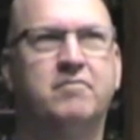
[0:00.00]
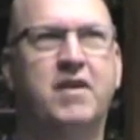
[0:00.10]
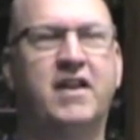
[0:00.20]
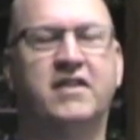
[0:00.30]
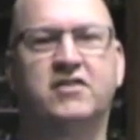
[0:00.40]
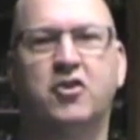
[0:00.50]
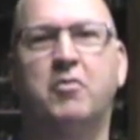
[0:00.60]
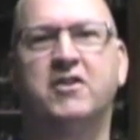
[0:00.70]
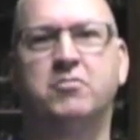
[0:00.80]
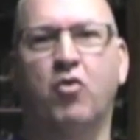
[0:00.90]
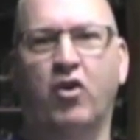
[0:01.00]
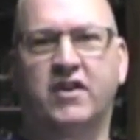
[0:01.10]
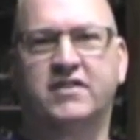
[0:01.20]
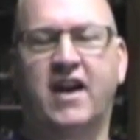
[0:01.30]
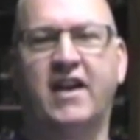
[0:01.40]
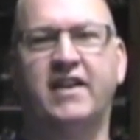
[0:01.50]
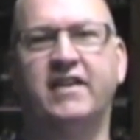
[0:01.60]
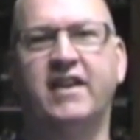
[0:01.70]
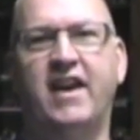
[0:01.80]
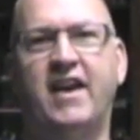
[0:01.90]
made it so much more
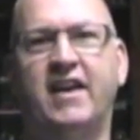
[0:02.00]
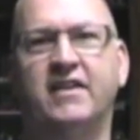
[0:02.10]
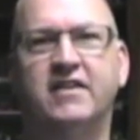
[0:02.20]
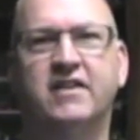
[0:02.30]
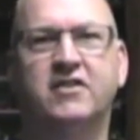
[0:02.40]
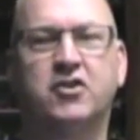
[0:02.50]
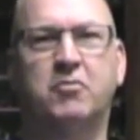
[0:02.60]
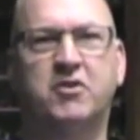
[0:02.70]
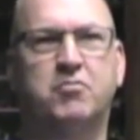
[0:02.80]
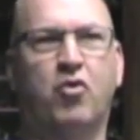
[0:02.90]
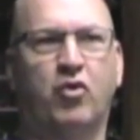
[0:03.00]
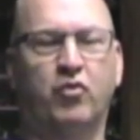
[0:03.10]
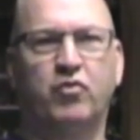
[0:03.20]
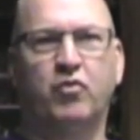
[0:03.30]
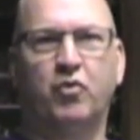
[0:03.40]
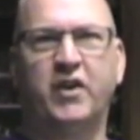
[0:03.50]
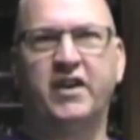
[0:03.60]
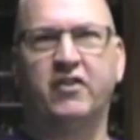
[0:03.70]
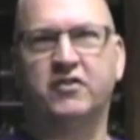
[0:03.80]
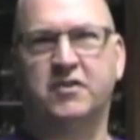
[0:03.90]
exciting and so much more
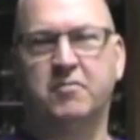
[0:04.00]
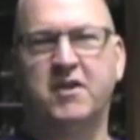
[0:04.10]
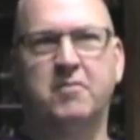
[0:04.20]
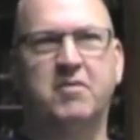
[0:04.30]
real to me